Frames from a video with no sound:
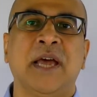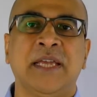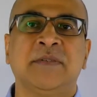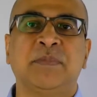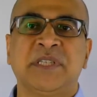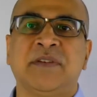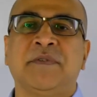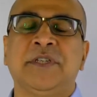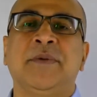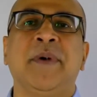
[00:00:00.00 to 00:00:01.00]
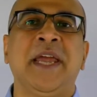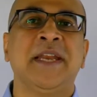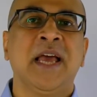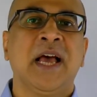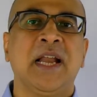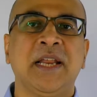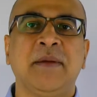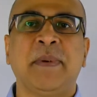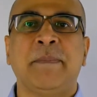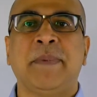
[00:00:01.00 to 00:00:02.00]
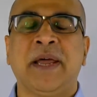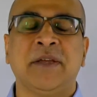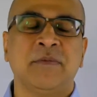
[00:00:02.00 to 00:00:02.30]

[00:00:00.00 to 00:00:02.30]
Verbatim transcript: a specific domain a little bit better.